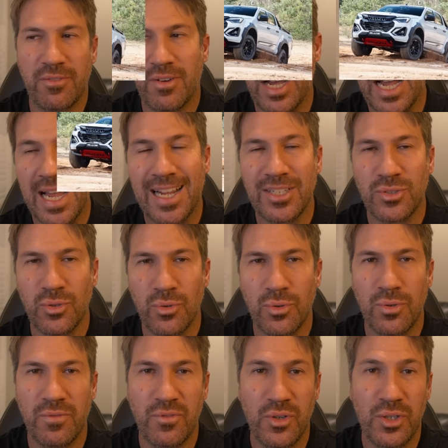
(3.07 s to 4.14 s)
of
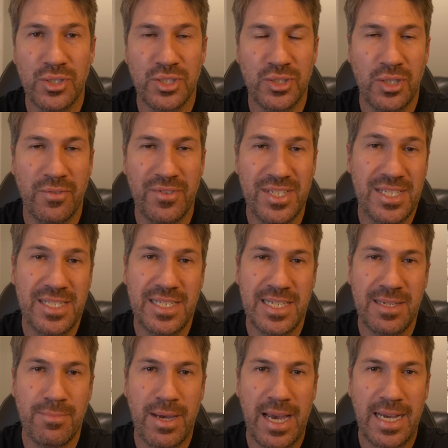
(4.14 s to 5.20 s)
hardcore version of its
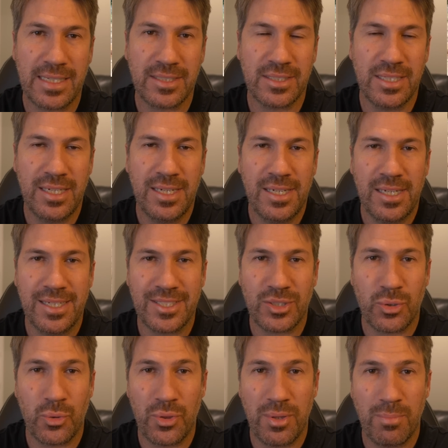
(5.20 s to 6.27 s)
D-Max. It's
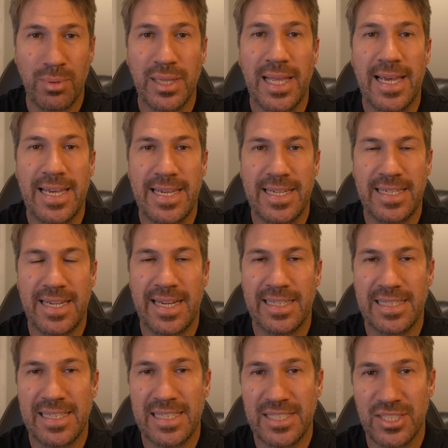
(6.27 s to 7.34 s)
called the Blade and
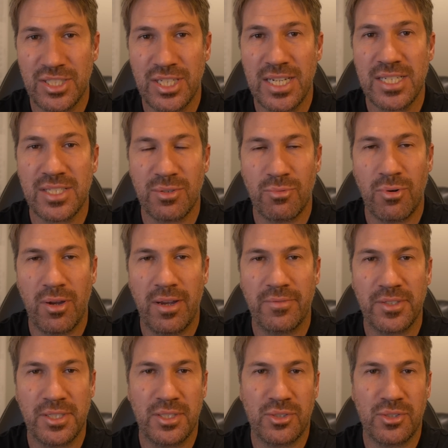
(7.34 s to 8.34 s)
it has just arrived in